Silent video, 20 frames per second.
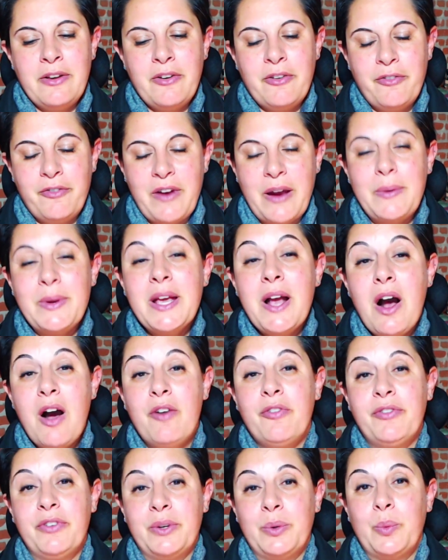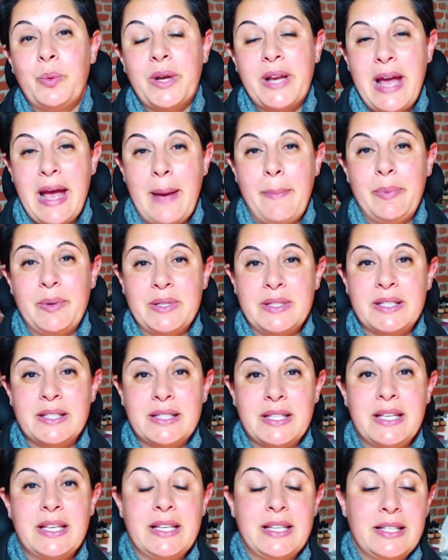Very often what happens
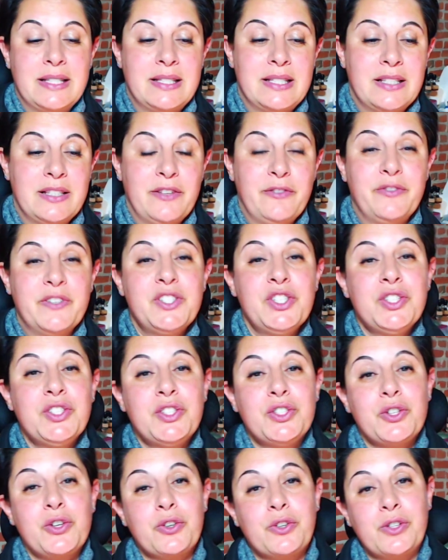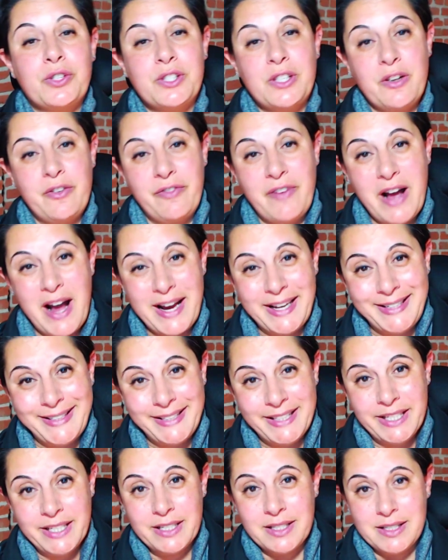is the vicious circles of
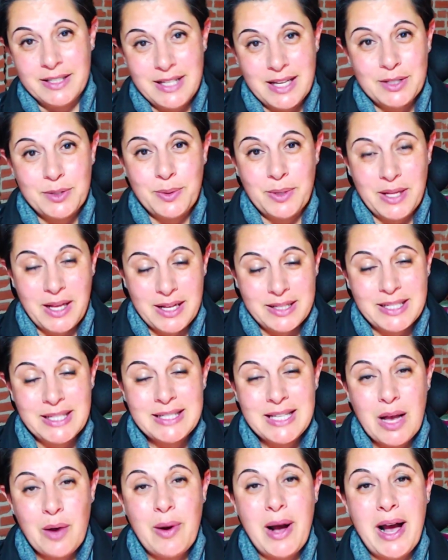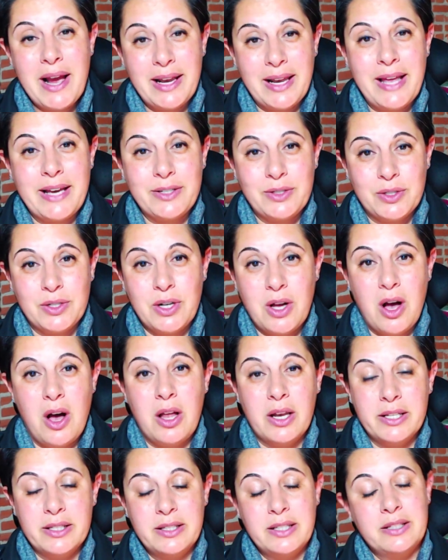ideas. That's how I like to
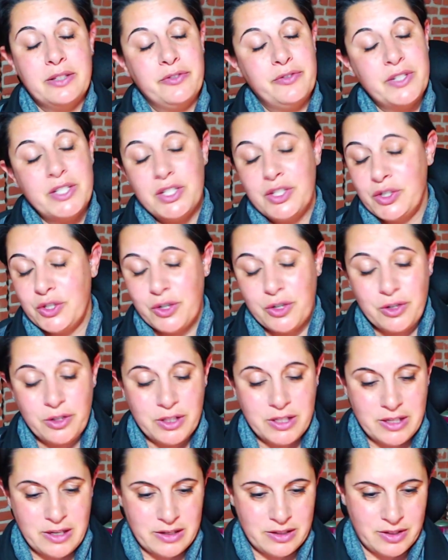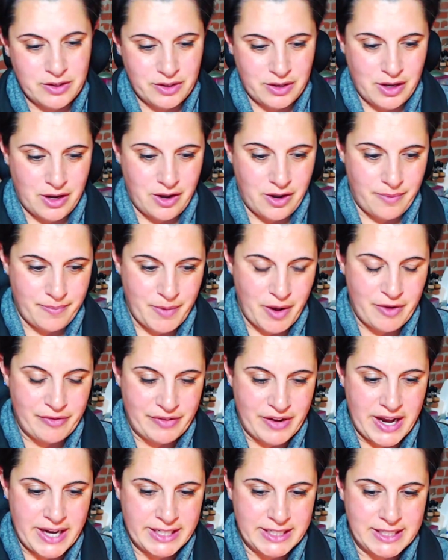call it, the vicious circle of
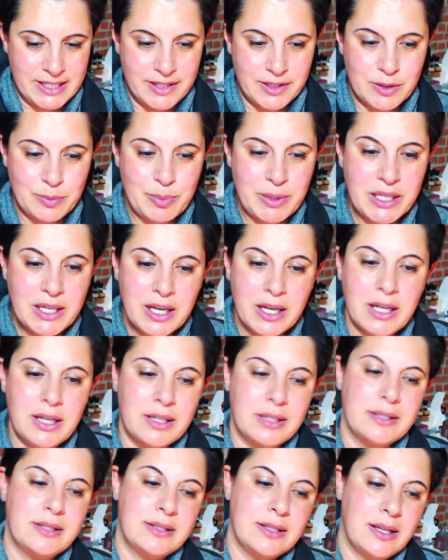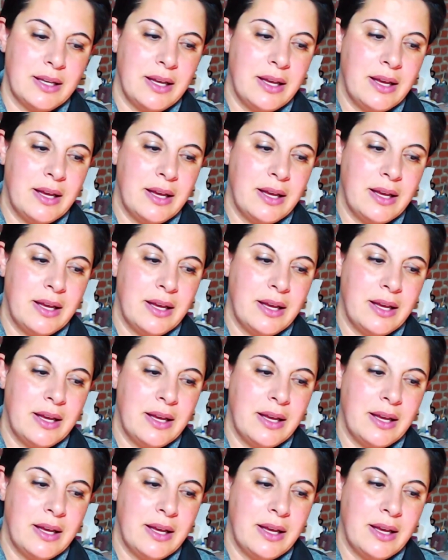ideas. Because